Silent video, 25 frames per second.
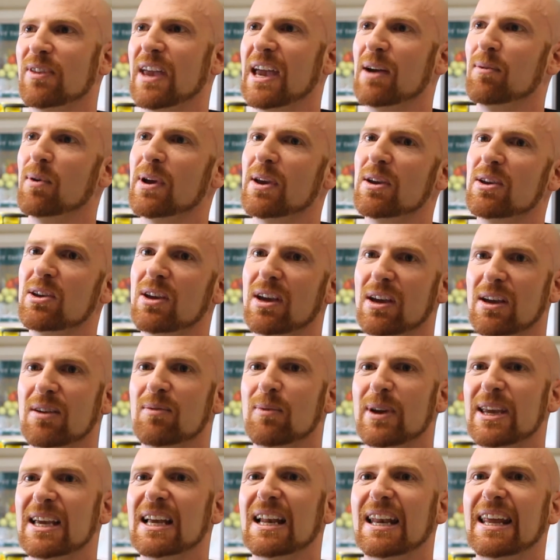that we and
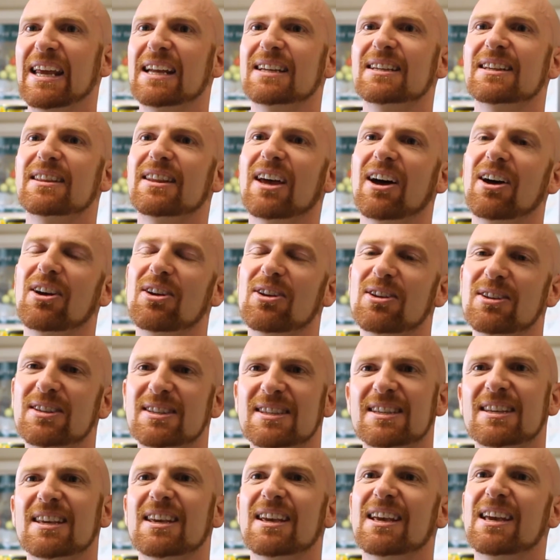we collected
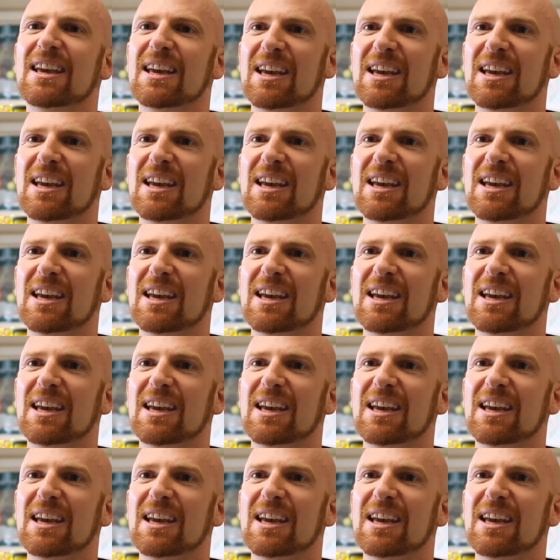those